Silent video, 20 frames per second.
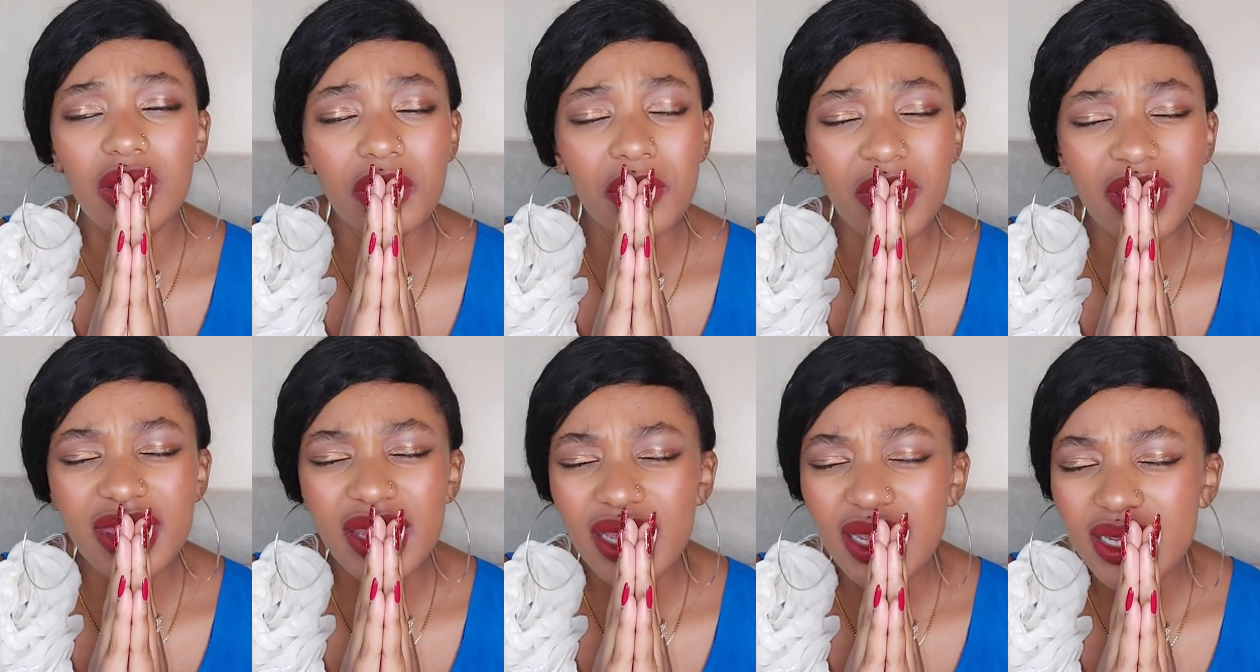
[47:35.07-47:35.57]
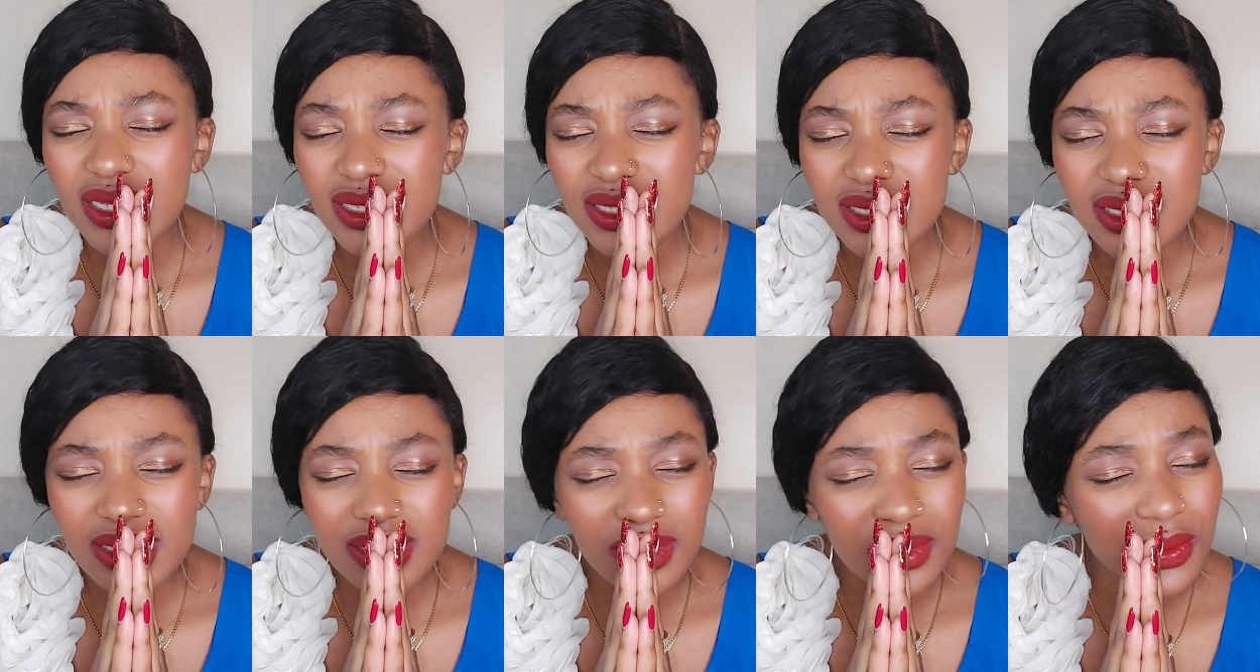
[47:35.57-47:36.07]
whether
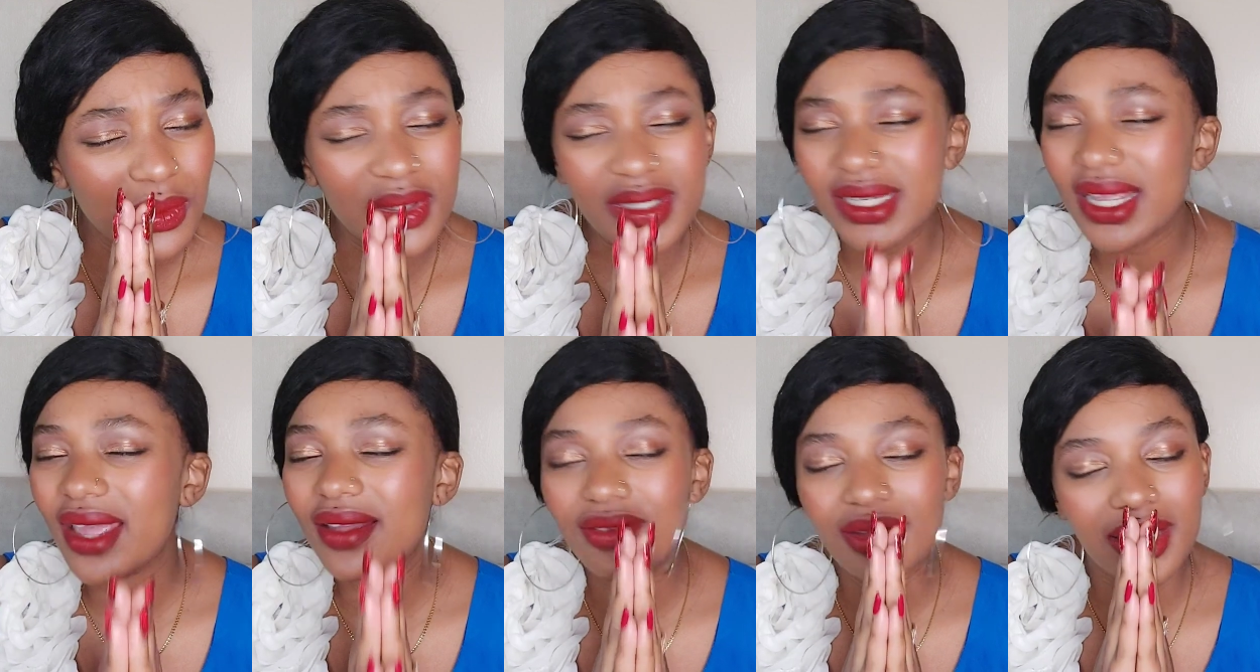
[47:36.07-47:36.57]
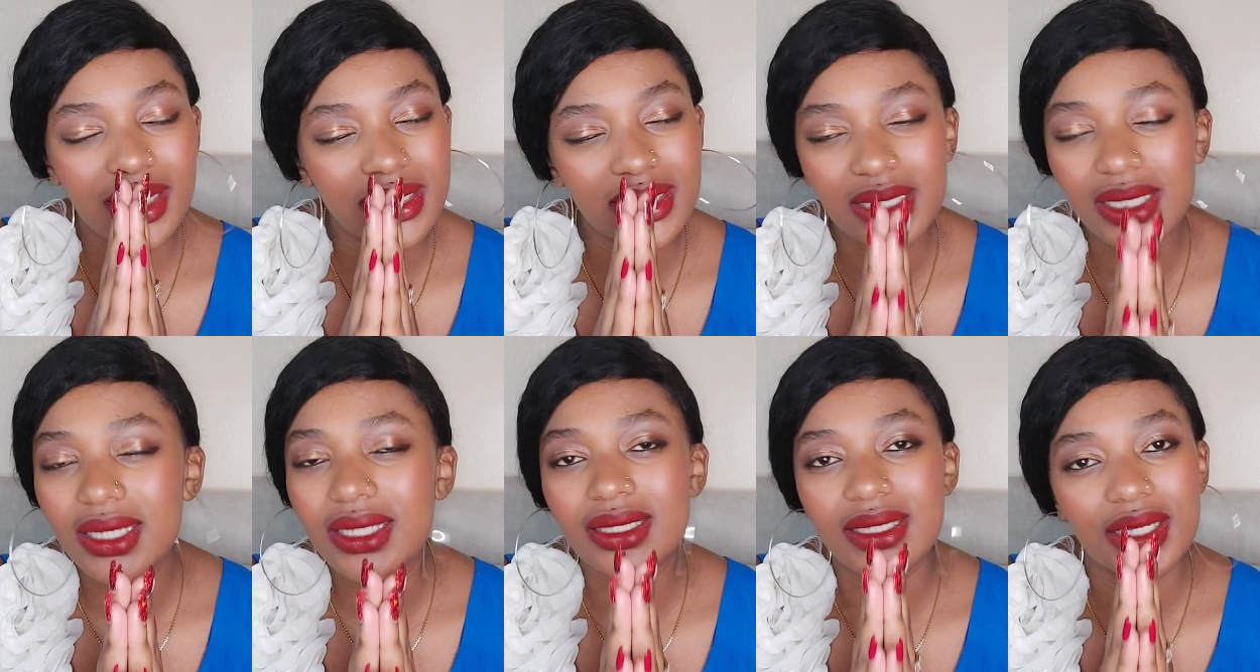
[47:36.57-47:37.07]
it's whatever
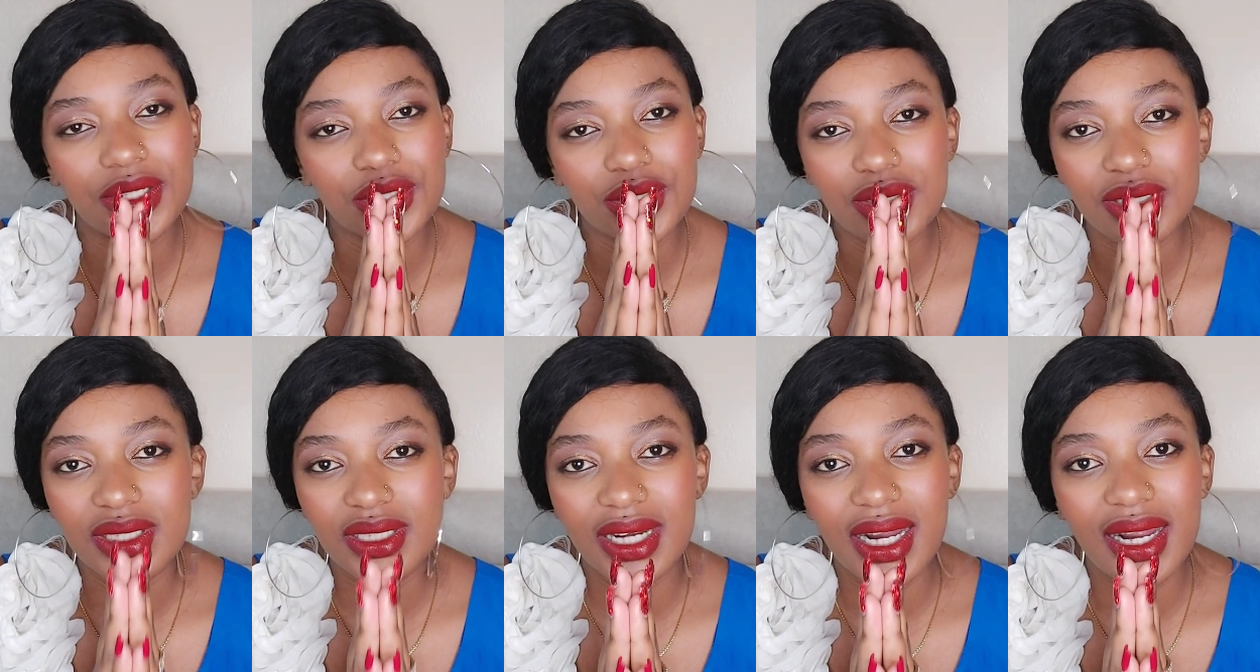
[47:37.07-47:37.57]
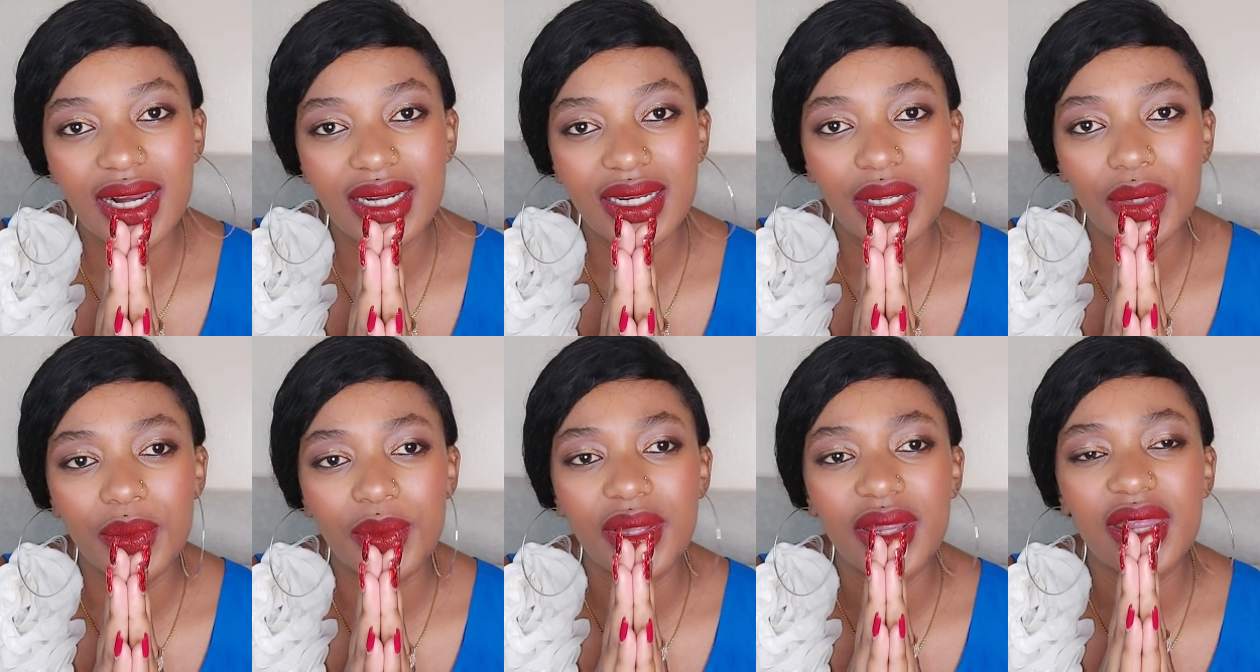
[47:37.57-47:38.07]
it is that you're
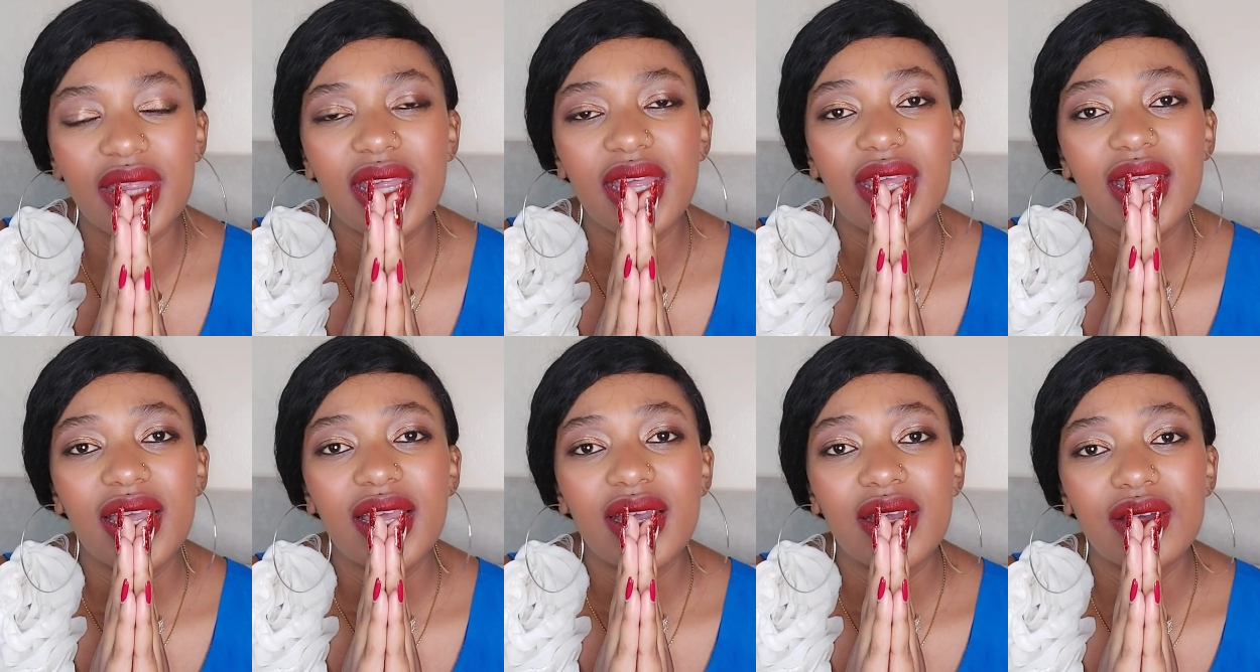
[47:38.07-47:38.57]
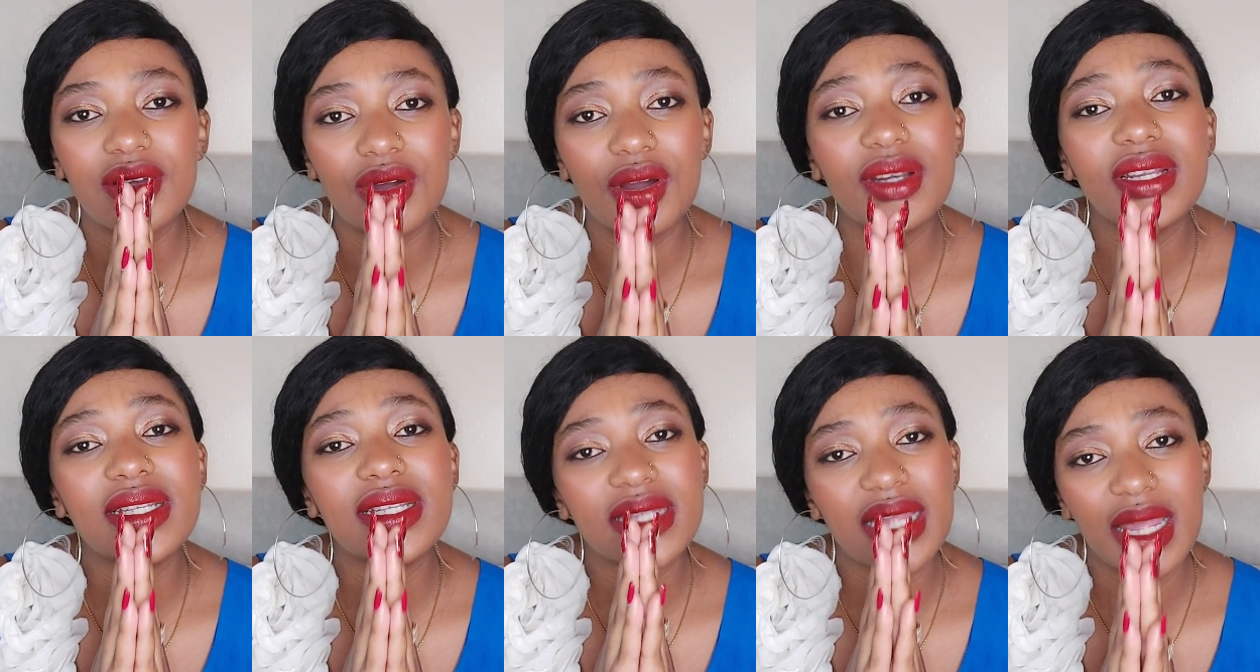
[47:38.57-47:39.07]
struggling with,
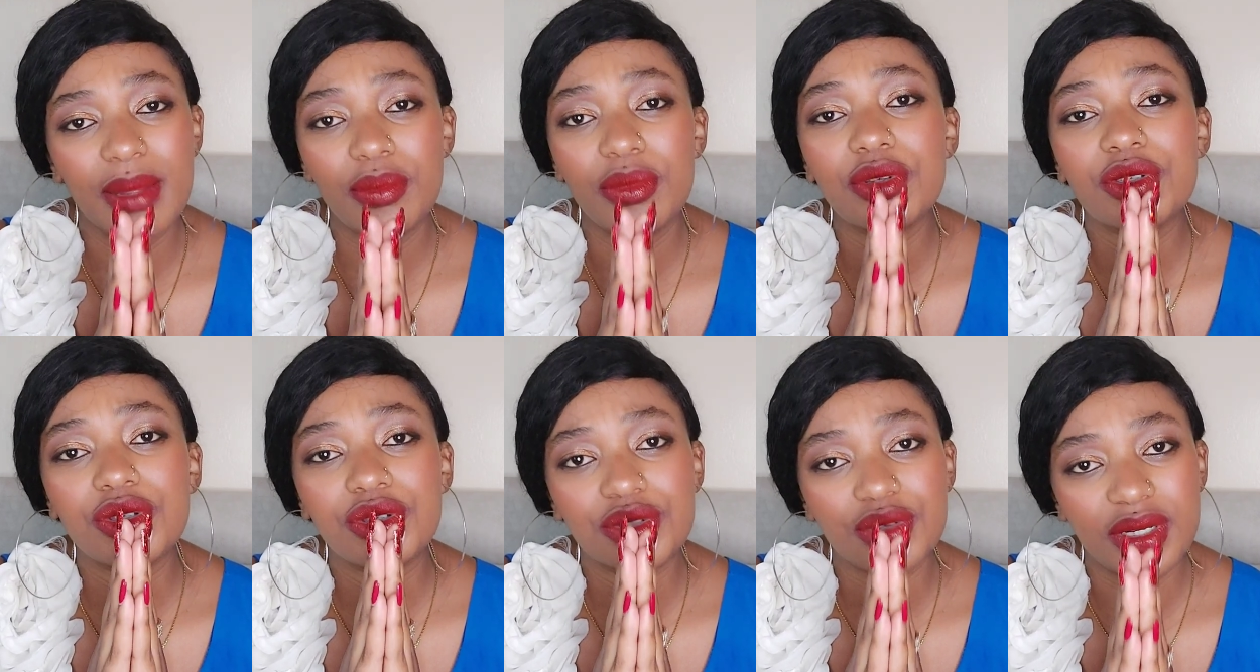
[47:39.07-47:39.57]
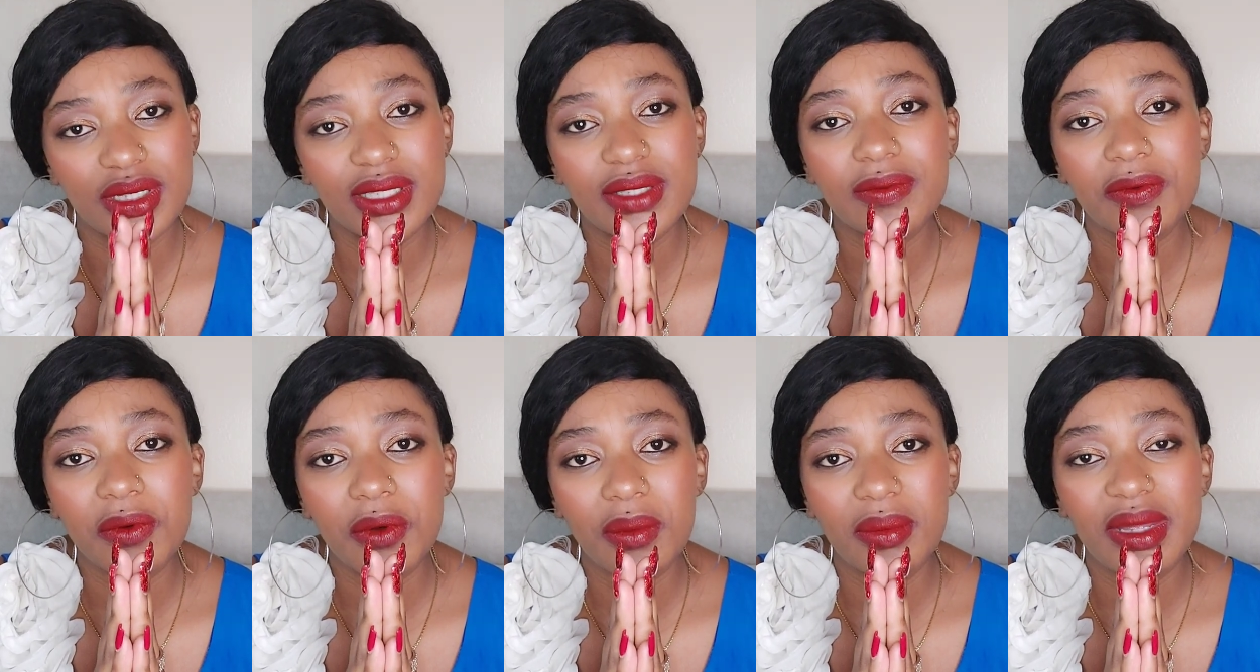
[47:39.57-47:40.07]
God is able to
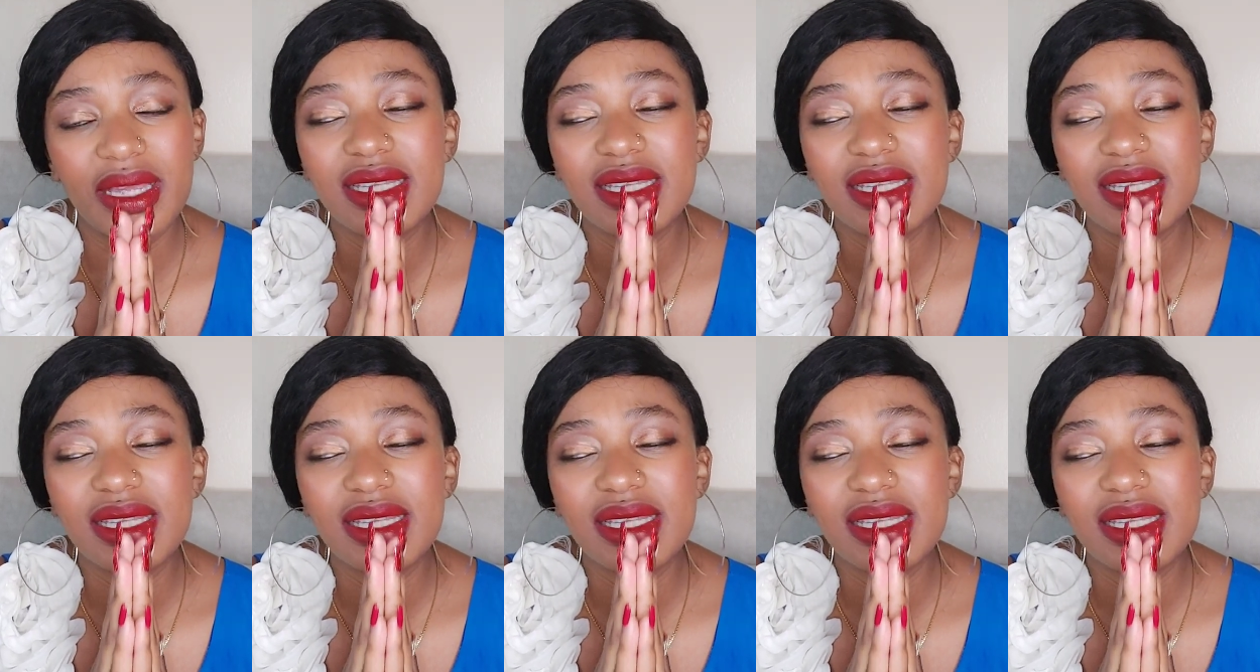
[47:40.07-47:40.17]
transform.